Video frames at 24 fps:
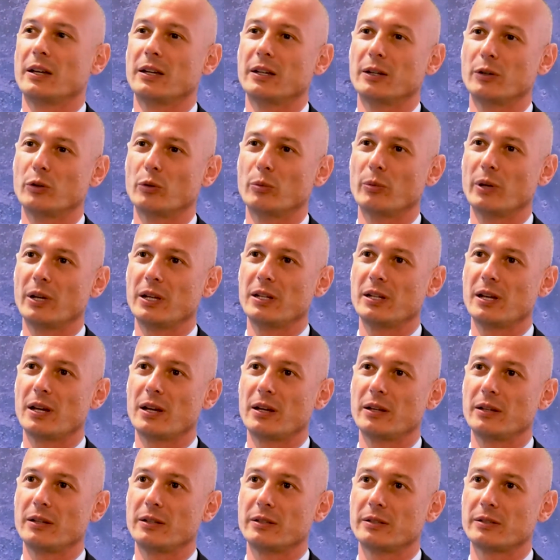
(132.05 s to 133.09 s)
in
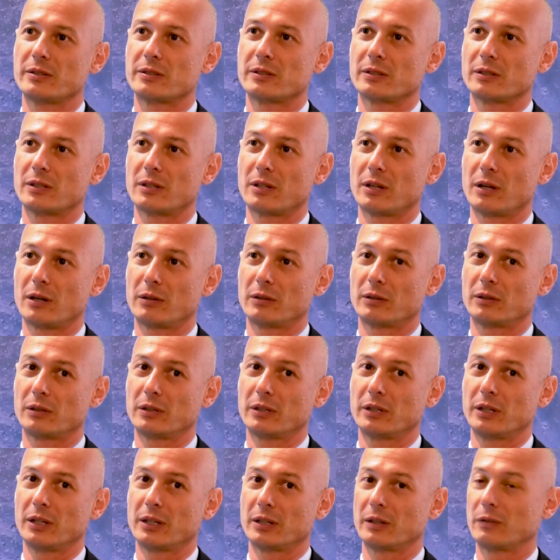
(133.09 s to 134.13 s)
Romania is
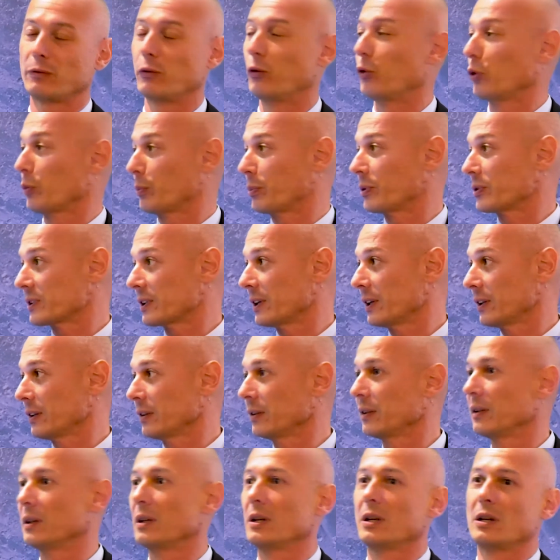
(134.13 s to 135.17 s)
currently at
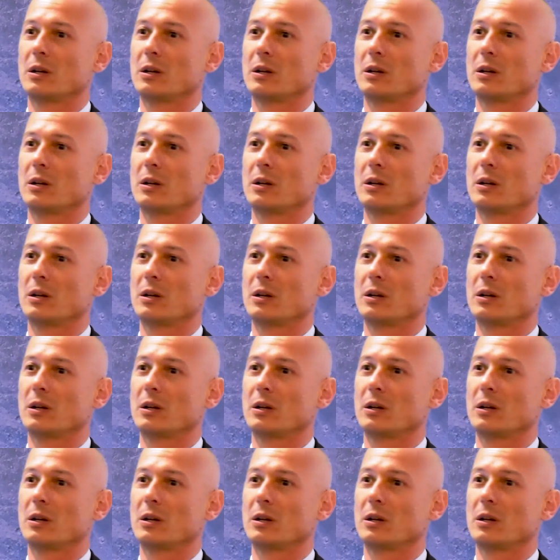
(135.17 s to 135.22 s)
4%,